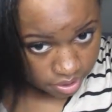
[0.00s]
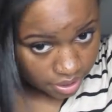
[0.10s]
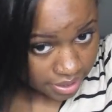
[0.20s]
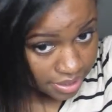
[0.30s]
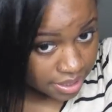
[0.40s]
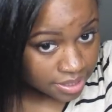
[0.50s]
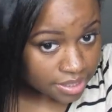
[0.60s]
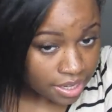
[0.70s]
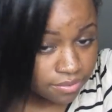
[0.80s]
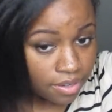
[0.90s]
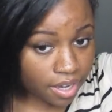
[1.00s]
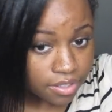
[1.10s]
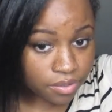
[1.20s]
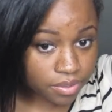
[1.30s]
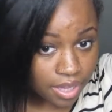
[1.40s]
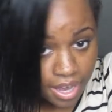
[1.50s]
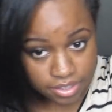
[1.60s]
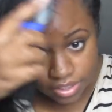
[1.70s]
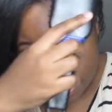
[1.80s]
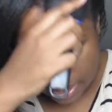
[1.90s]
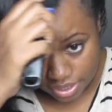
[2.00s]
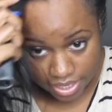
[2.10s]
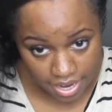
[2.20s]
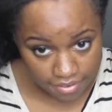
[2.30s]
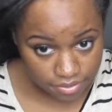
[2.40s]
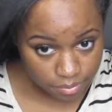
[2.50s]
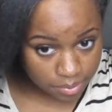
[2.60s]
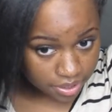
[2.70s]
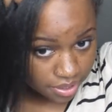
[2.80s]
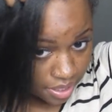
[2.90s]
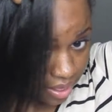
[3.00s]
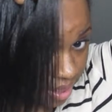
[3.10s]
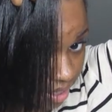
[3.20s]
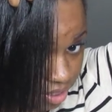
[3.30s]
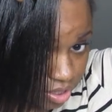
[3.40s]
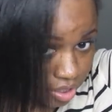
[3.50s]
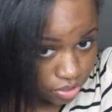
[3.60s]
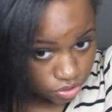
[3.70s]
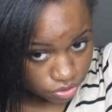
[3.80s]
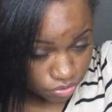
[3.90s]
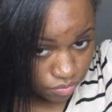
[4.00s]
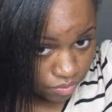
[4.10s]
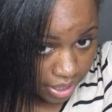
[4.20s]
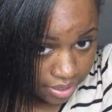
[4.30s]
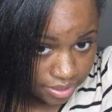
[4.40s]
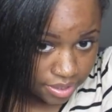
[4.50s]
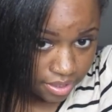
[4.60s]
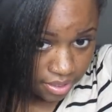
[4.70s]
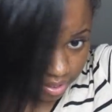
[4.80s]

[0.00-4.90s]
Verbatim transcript: Like, since I've gotten a relaxer, it's never been this straight.